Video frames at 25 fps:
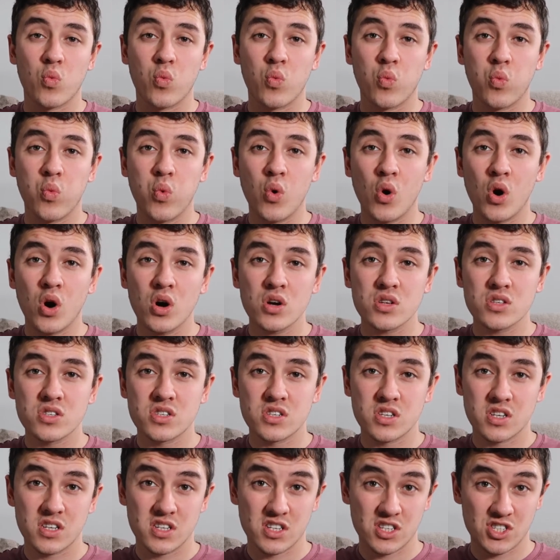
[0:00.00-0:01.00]
what,
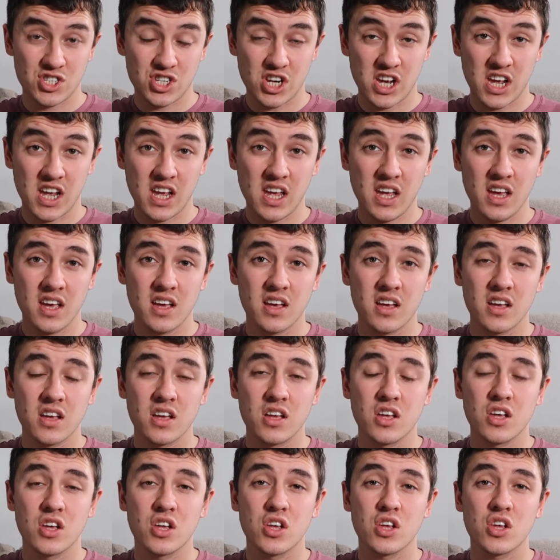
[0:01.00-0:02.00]
G,
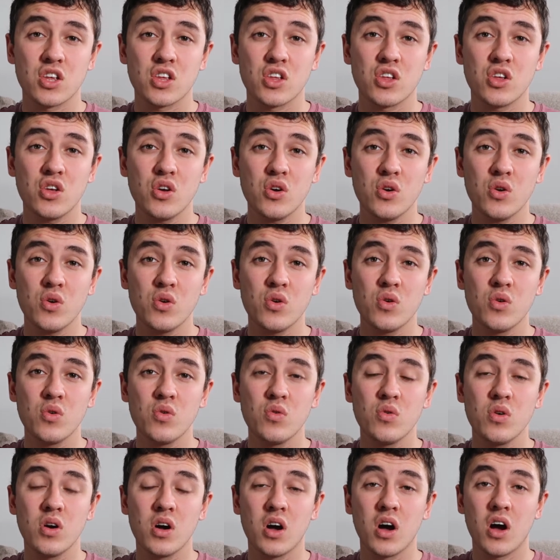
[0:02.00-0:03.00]

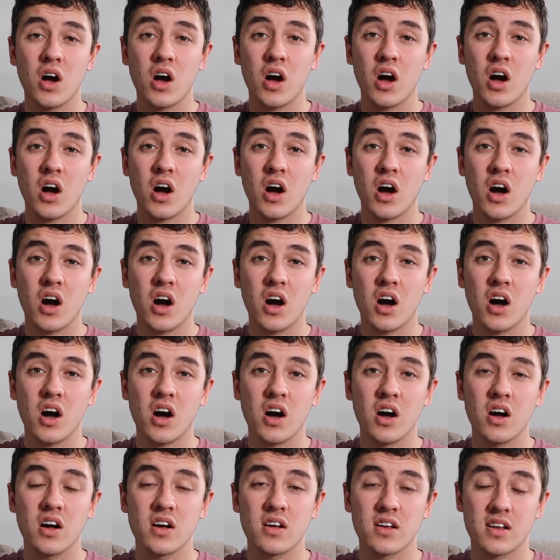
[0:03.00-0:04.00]
you
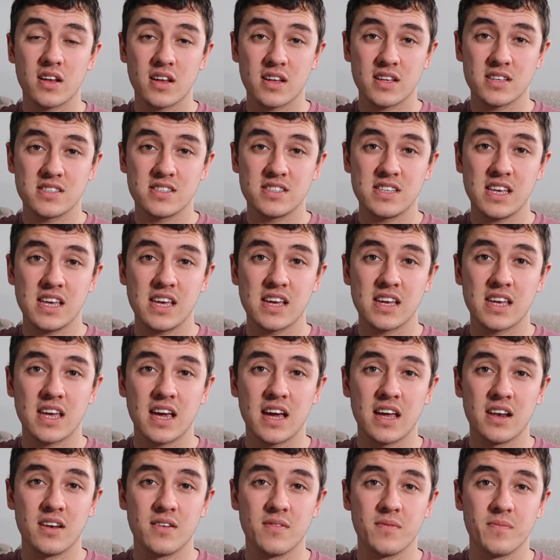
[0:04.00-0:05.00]
are, C
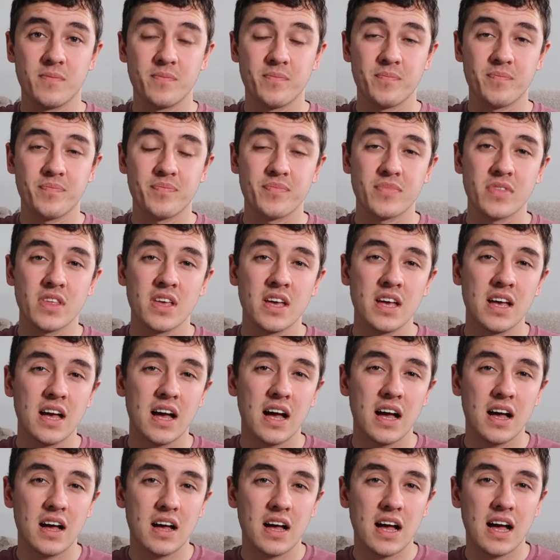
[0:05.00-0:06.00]
again.
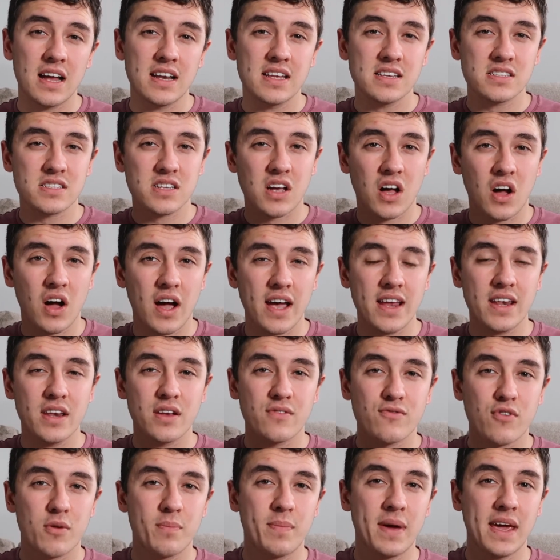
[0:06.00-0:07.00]
And it's kind
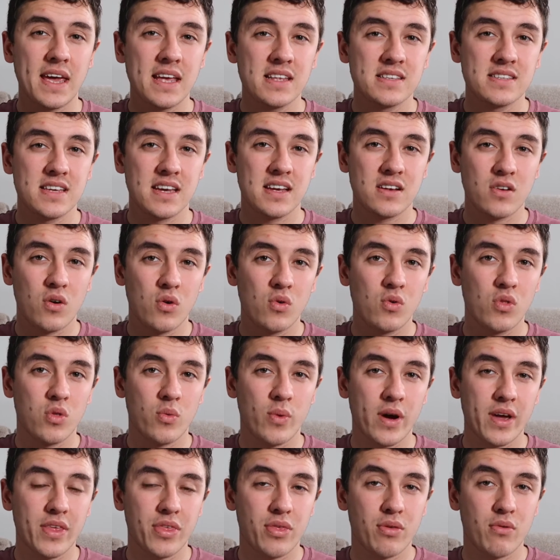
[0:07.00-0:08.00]
of repeated all the
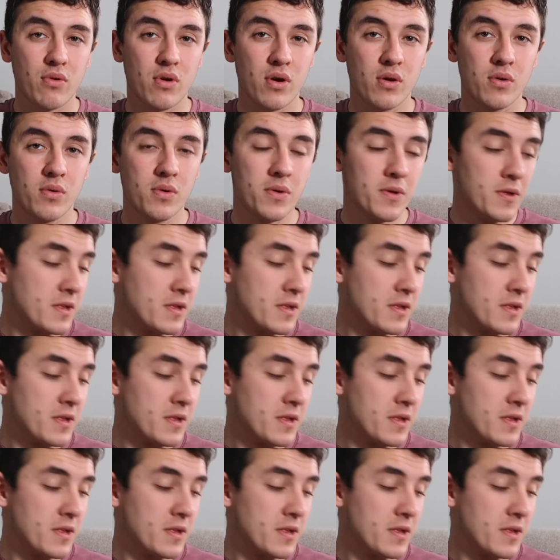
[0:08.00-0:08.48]
way through.